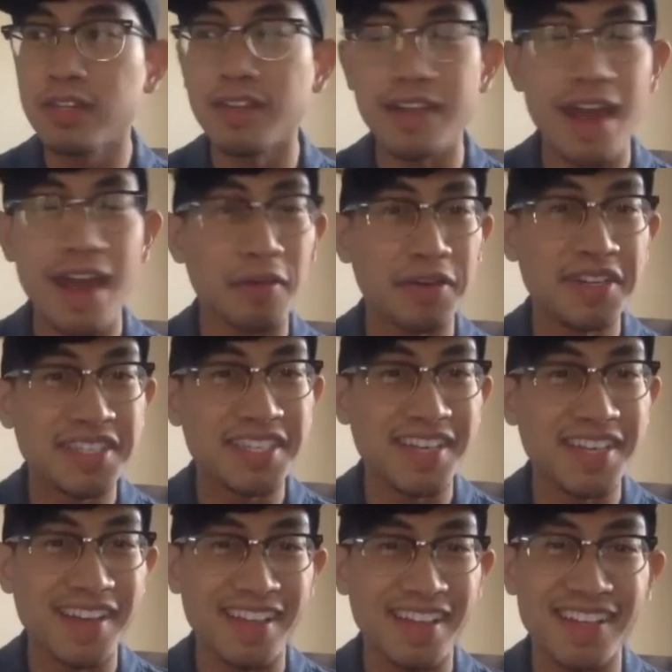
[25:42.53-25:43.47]
and now we're
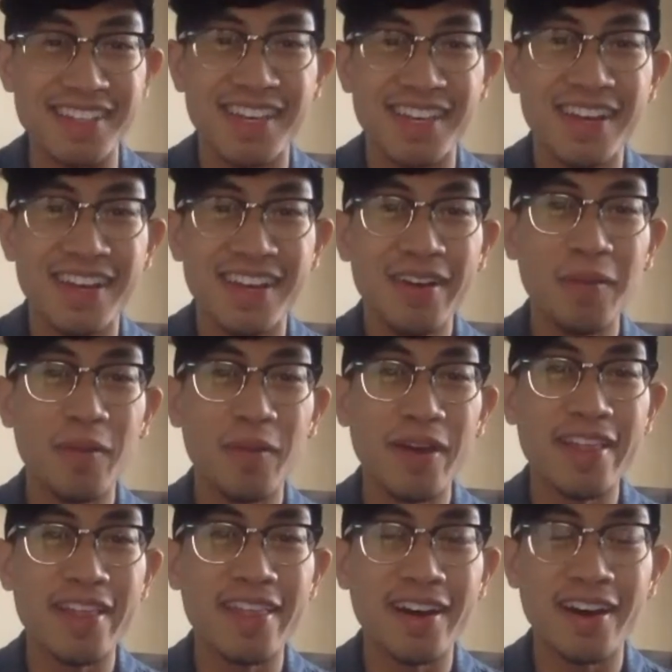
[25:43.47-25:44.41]
seeing this
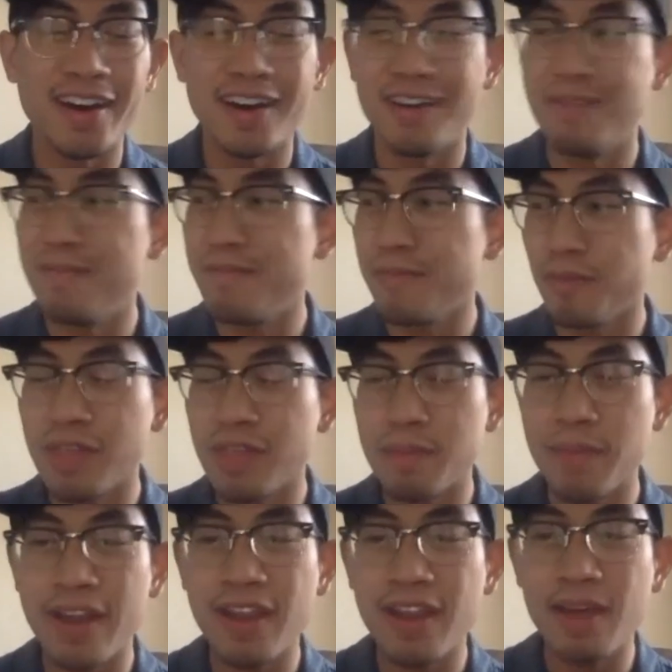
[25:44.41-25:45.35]
with
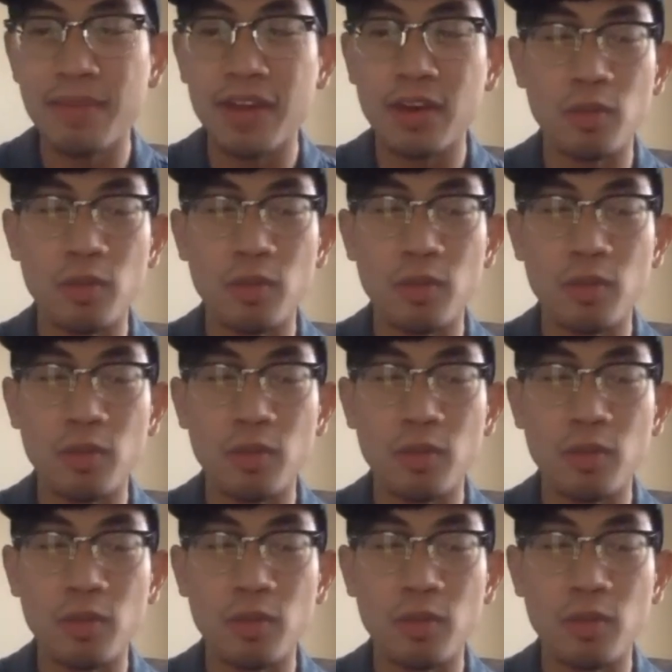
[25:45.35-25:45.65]
the pandemic.